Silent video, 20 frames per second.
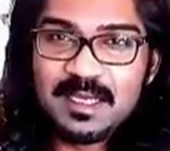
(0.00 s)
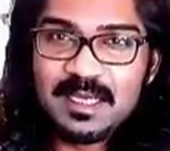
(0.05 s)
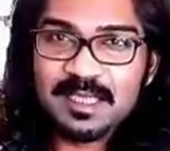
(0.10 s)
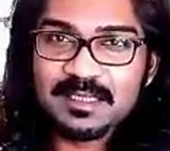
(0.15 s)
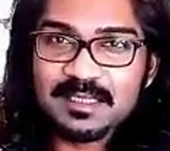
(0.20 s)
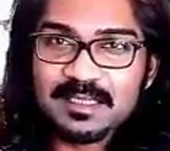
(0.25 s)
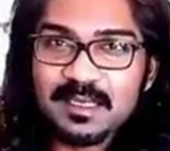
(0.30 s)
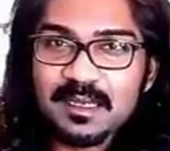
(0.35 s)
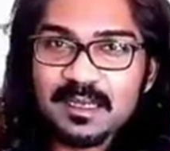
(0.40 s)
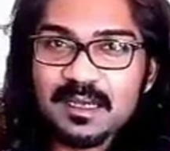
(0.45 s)

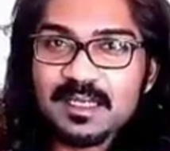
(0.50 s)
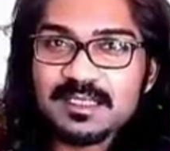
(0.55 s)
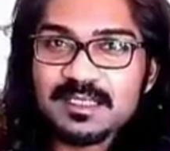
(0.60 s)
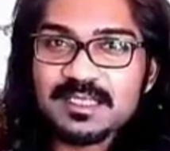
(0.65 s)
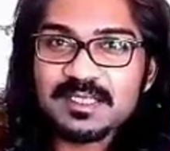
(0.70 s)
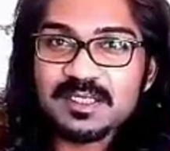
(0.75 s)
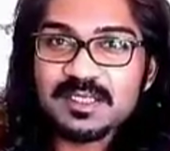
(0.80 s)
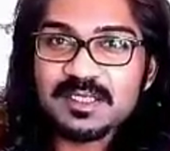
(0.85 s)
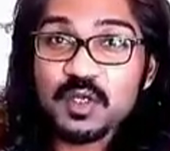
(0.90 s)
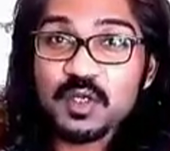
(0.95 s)
And the
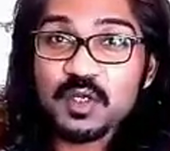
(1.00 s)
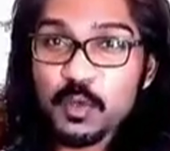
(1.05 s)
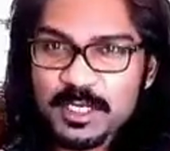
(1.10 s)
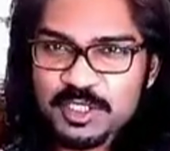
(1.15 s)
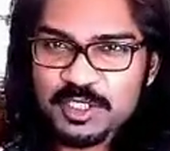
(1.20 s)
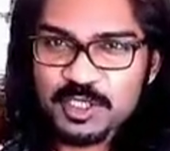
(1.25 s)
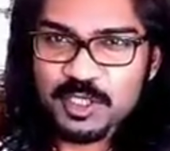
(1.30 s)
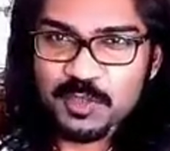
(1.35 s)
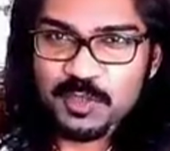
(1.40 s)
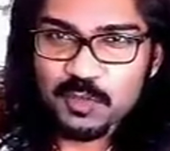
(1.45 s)
last
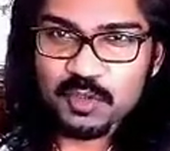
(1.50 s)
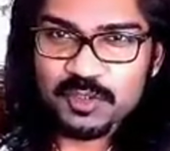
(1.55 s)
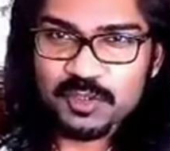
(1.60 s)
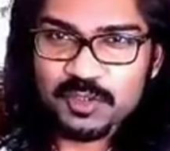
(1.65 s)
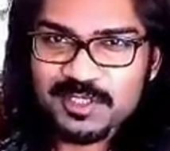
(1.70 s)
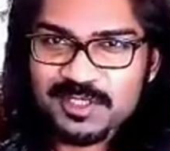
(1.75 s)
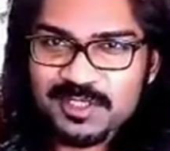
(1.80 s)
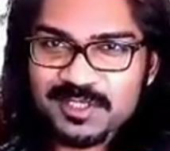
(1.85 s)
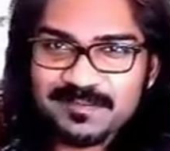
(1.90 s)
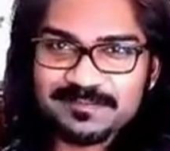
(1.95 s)
question
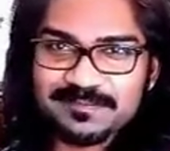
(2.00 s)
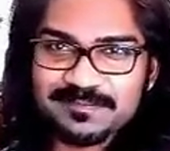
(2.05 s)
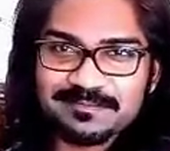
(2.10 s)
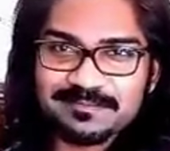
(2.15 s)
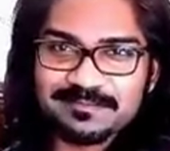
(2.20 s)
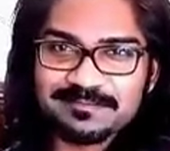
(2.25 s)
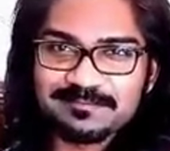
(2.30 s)
was,